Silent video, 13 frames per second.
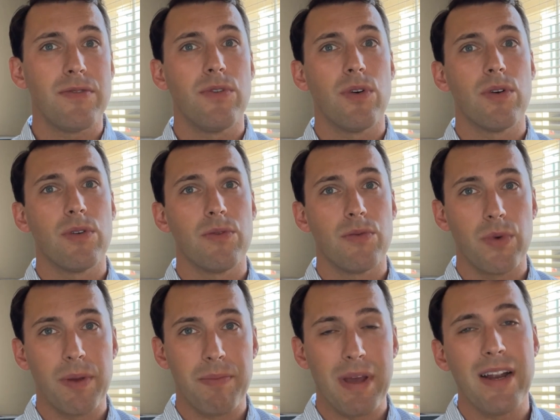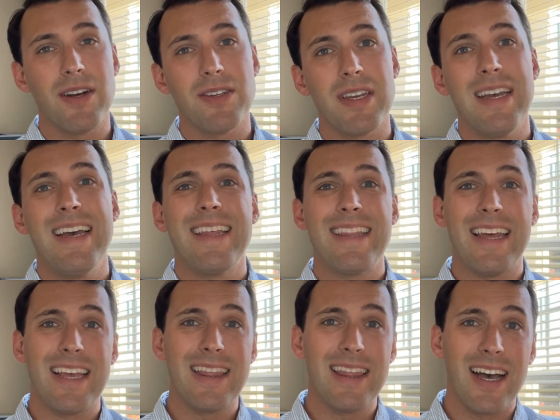for repairs
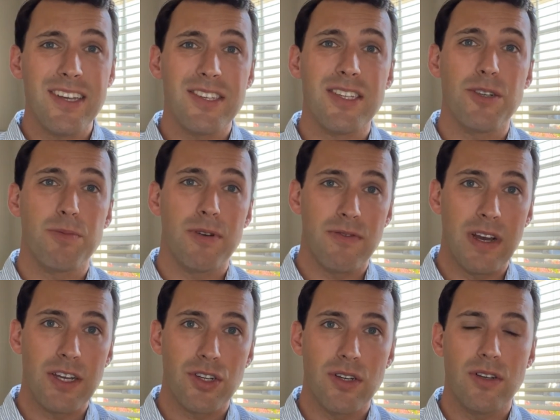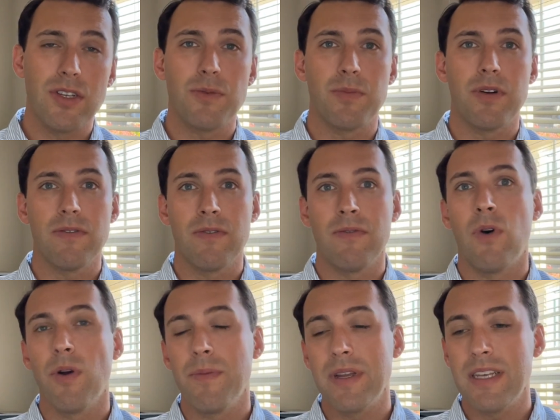that a licensed professional is
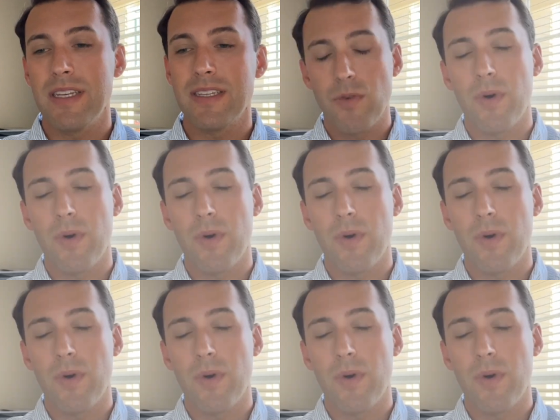performing these. You